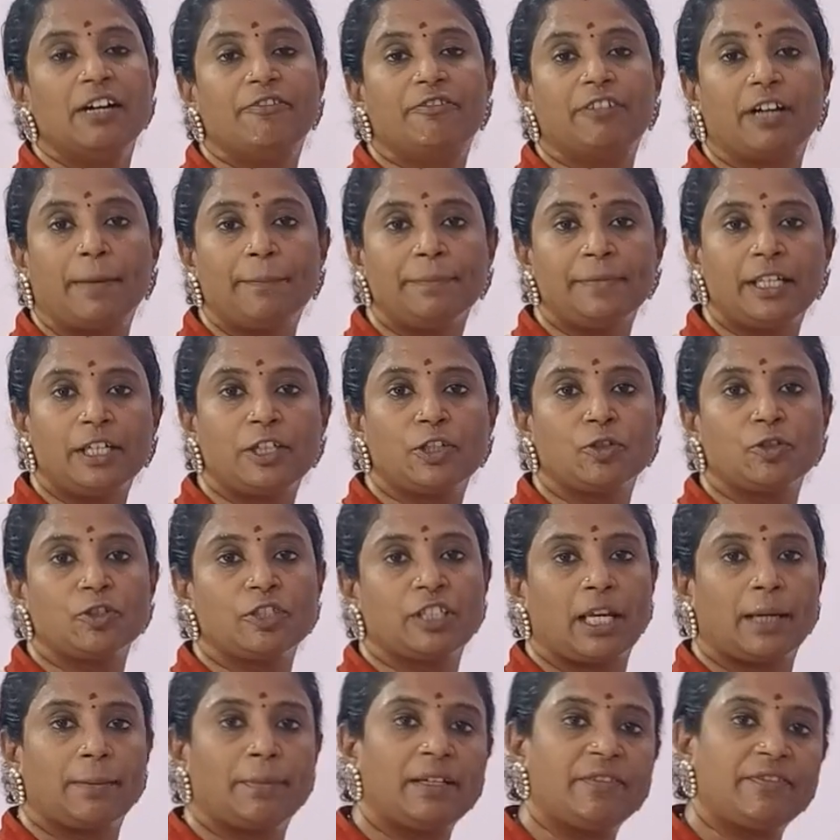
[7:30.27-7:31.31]
From the
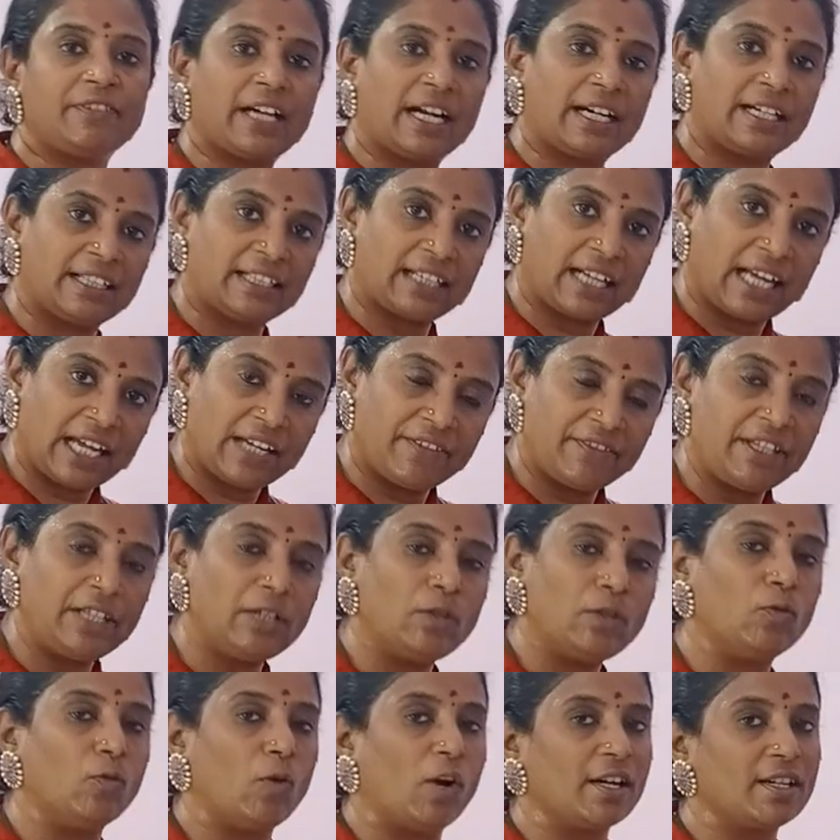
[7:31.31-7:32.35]
truth table, we are
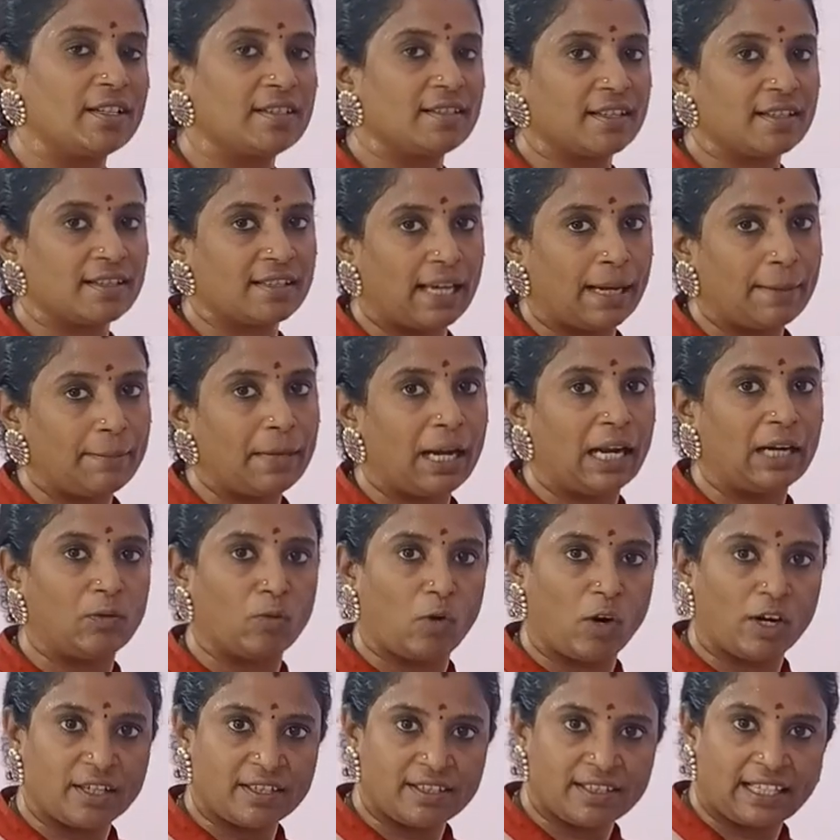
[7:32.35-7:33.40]
deriving what is the sum and
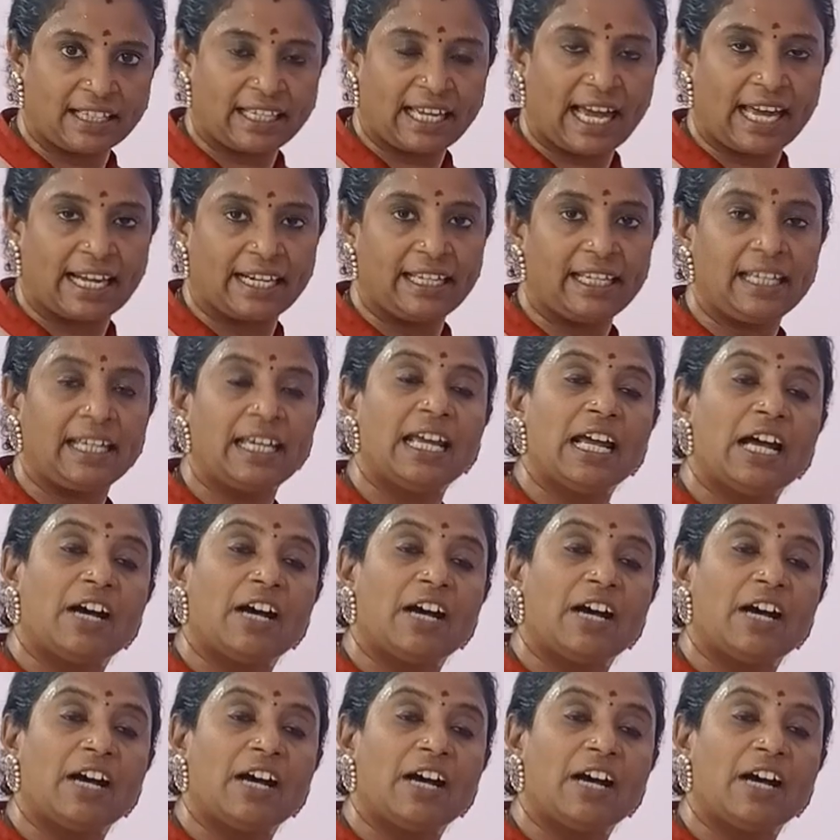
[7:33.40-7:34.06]
what is the carry.